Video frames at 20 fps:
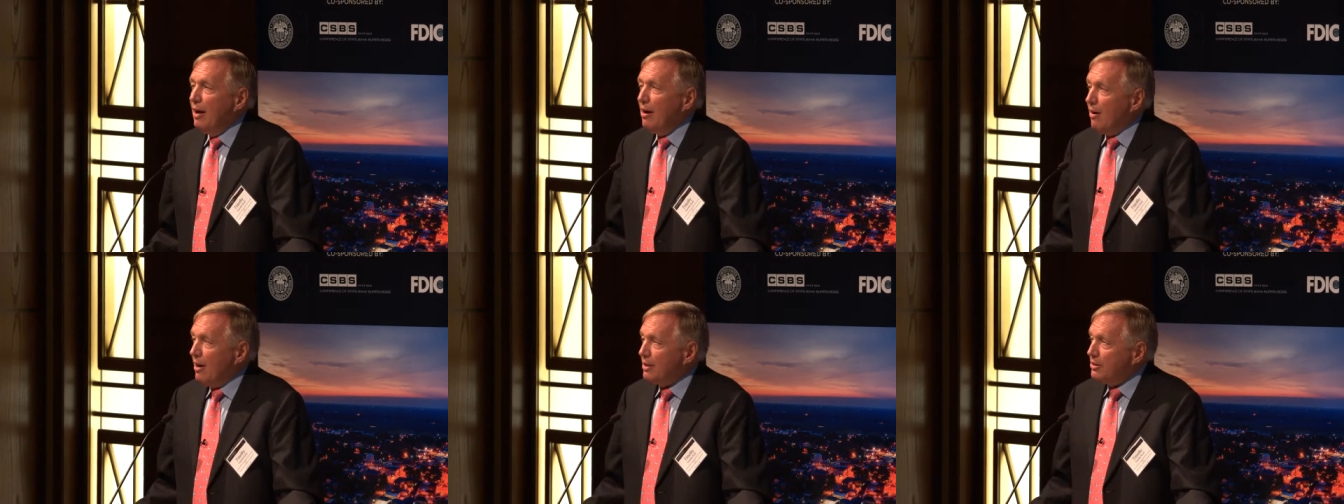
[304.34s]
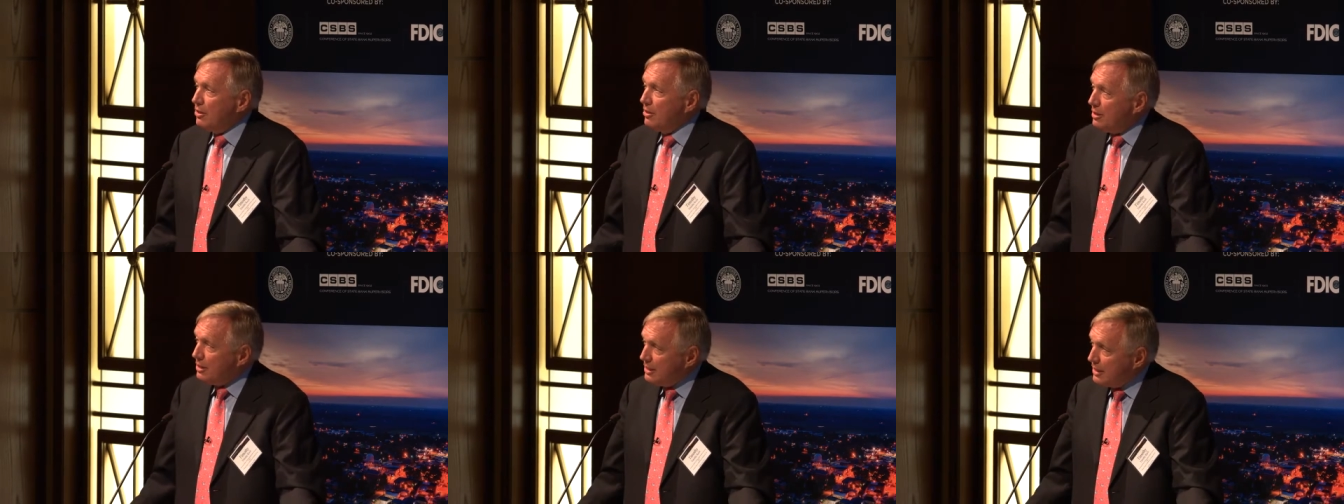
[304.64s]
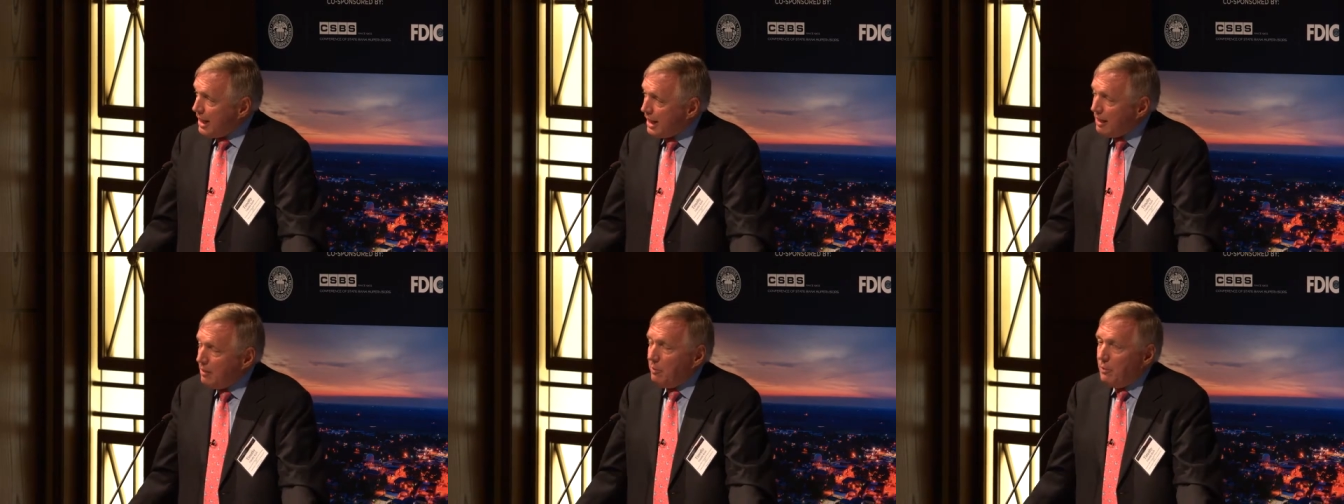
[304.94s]
All right, so the
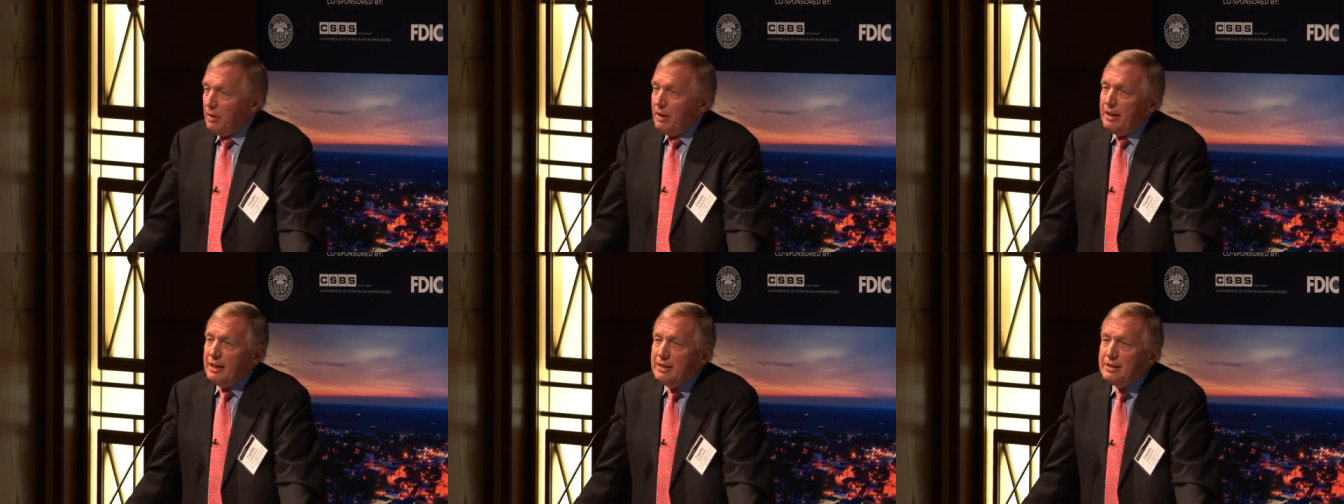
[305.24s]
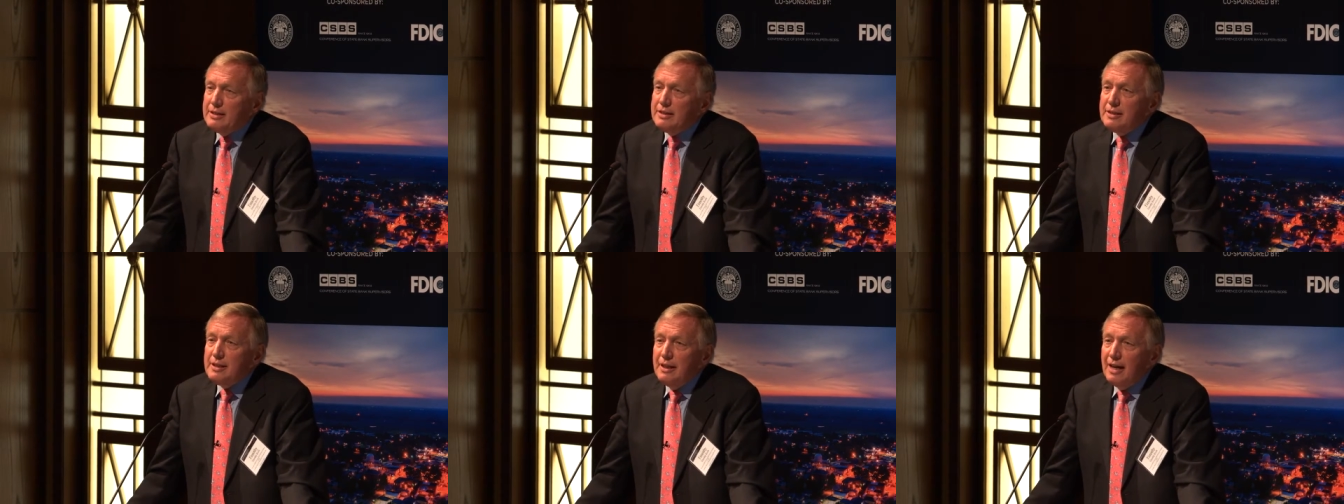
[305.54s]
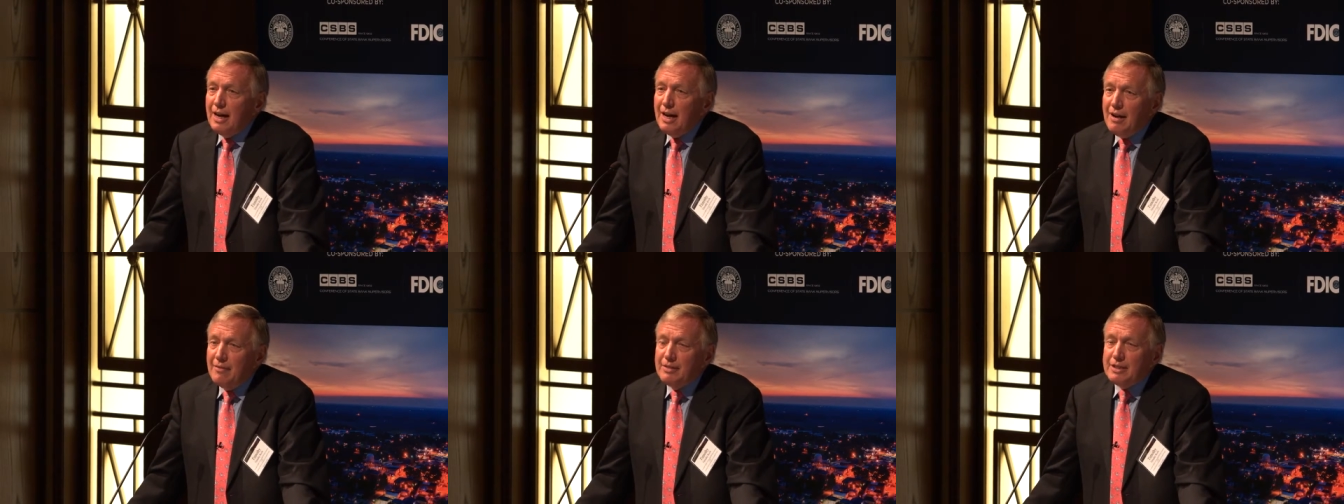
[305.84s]
second one is,
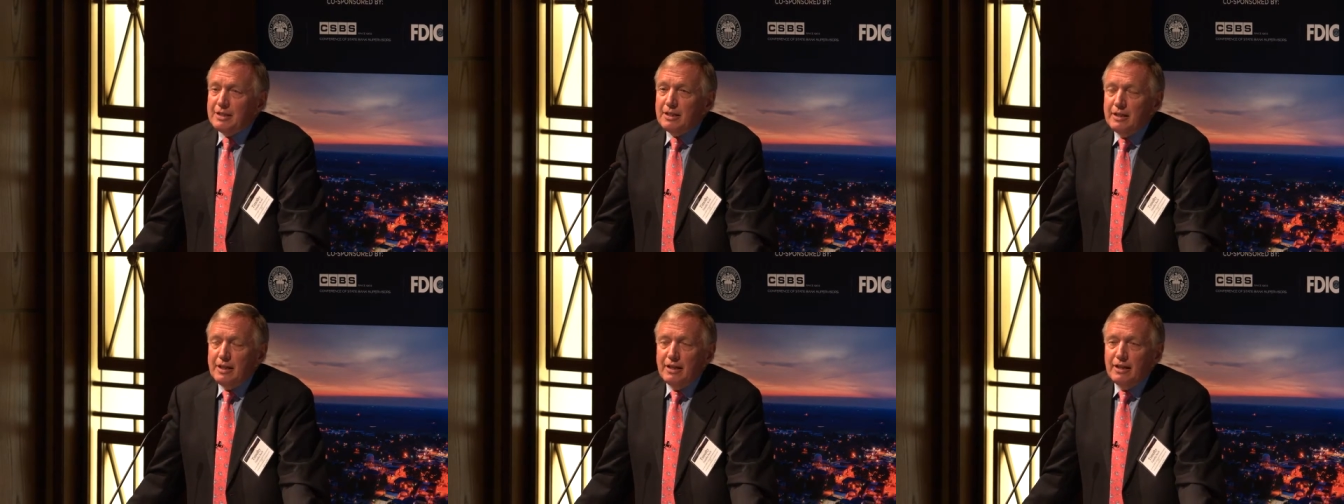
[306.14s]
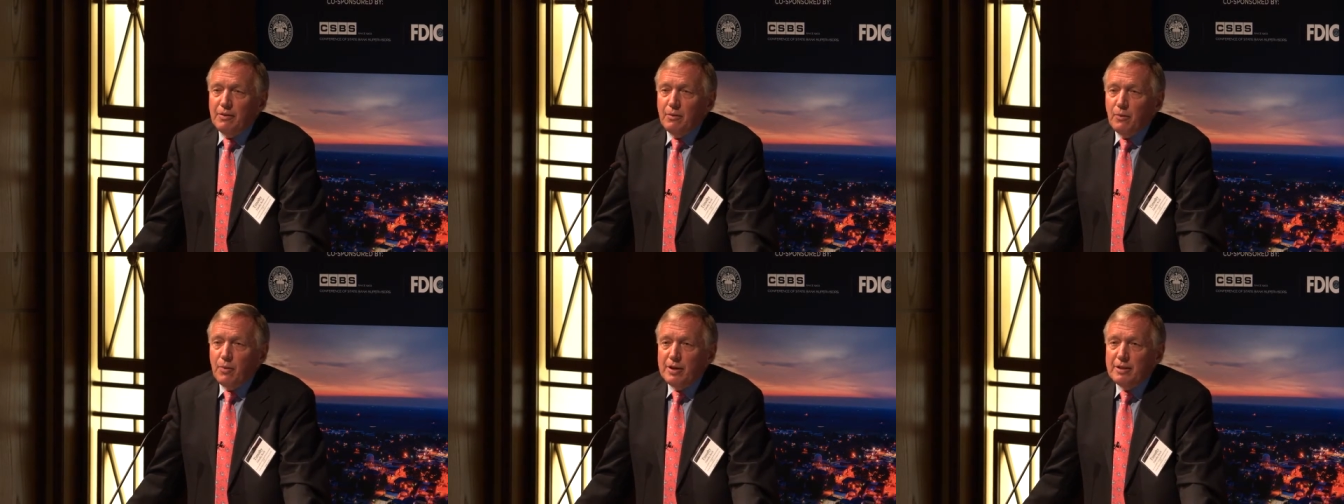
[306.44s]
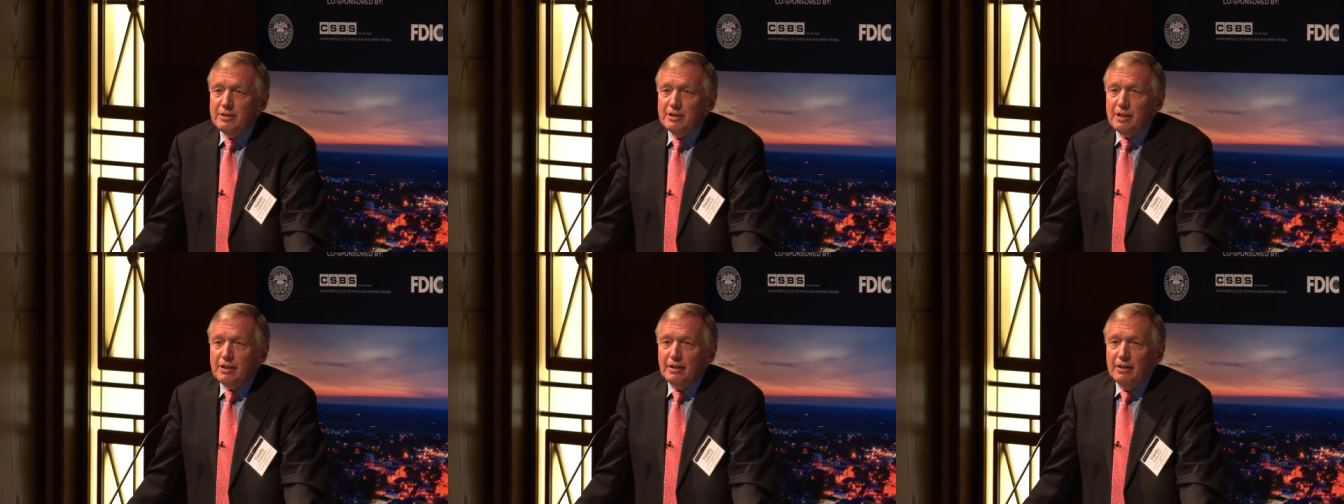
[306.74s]
obviously, what
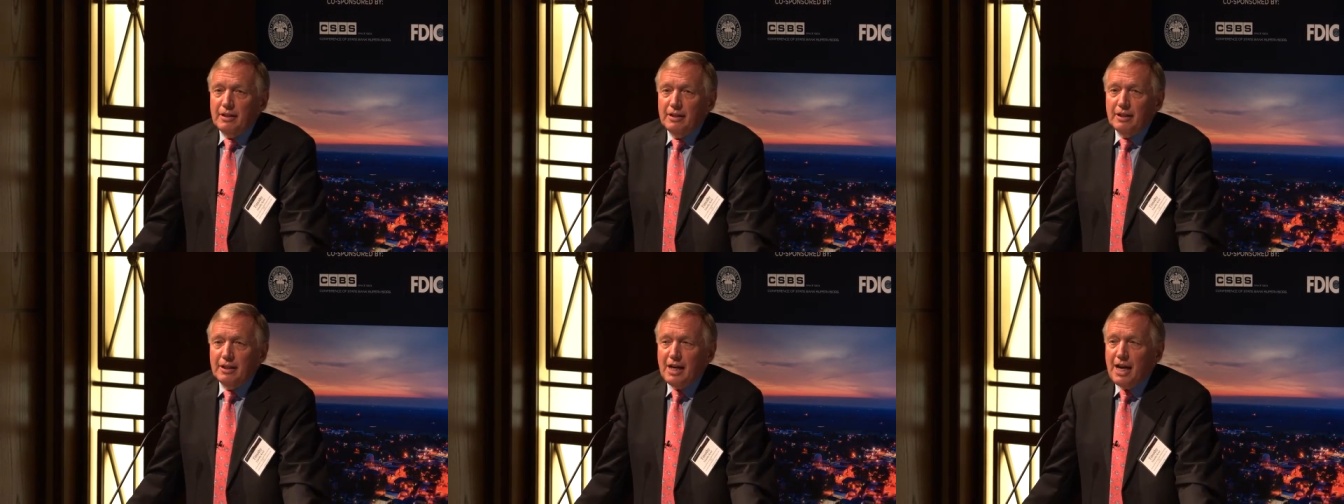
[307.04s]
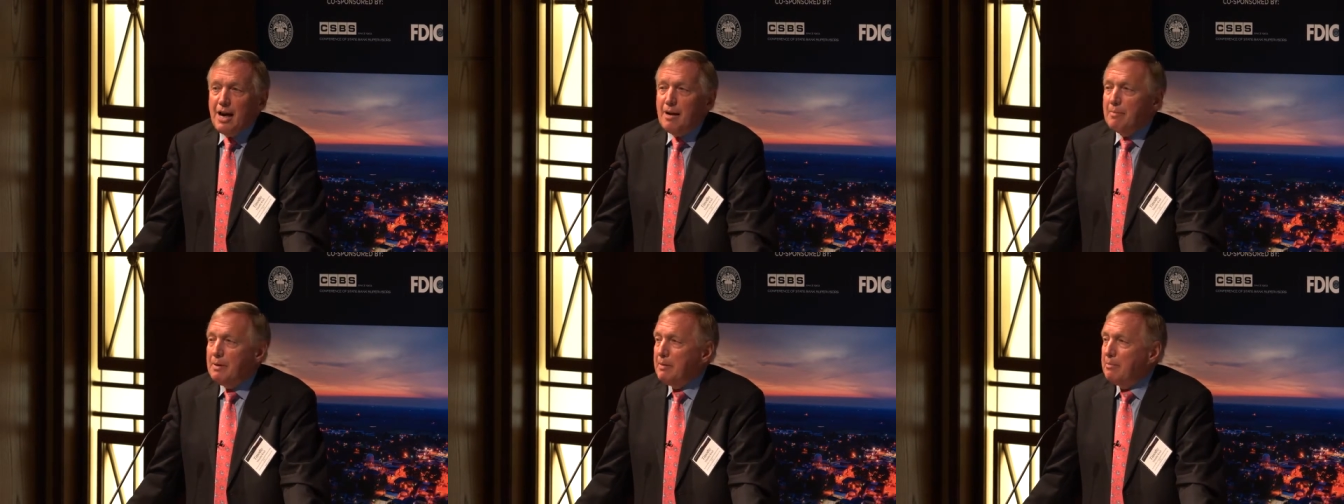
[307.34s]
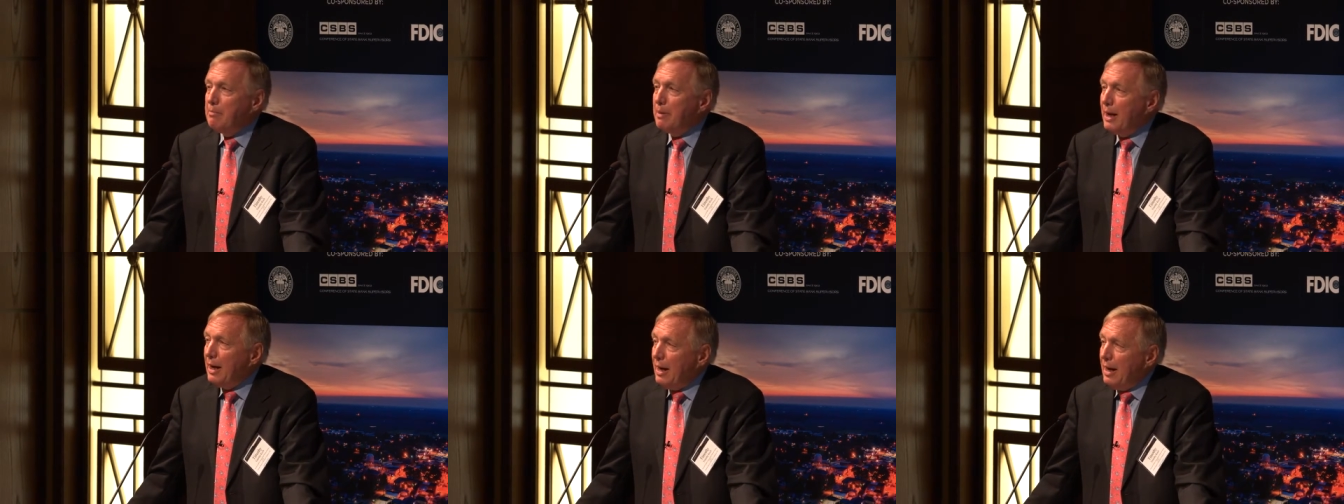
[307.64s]
is the
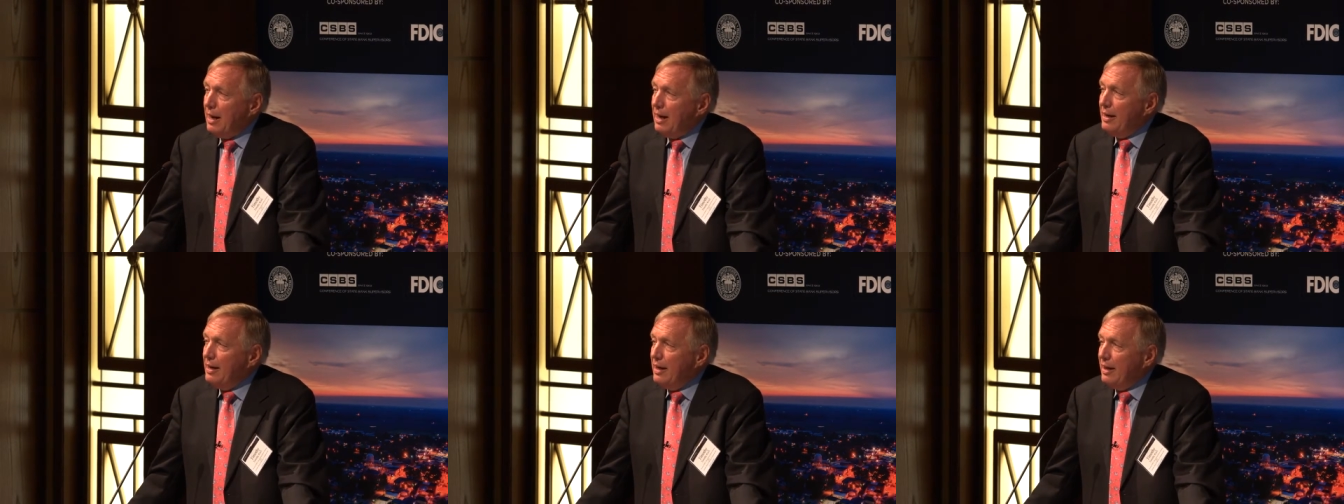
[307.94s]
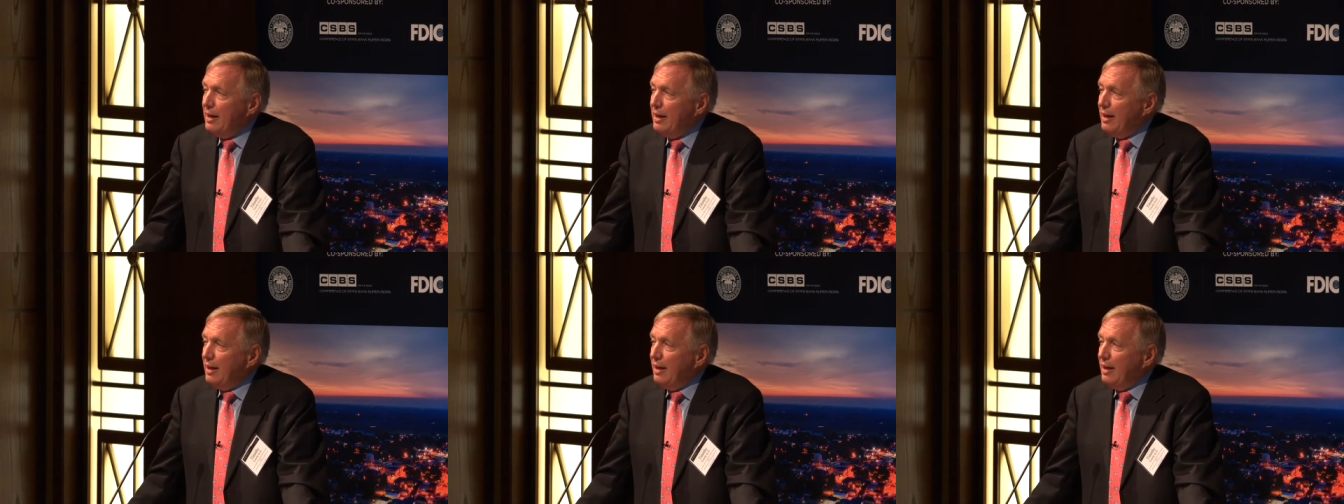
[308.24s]
common bond